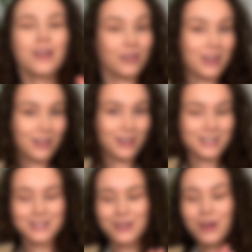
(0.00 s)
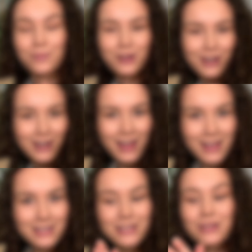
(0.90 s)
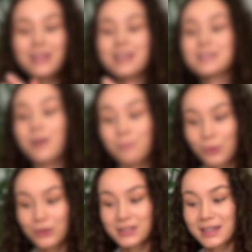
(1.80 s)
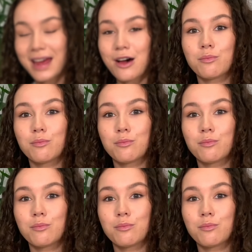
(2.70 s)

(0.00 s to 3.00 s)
Okay guys, so I'm gonna get into this unboxing now,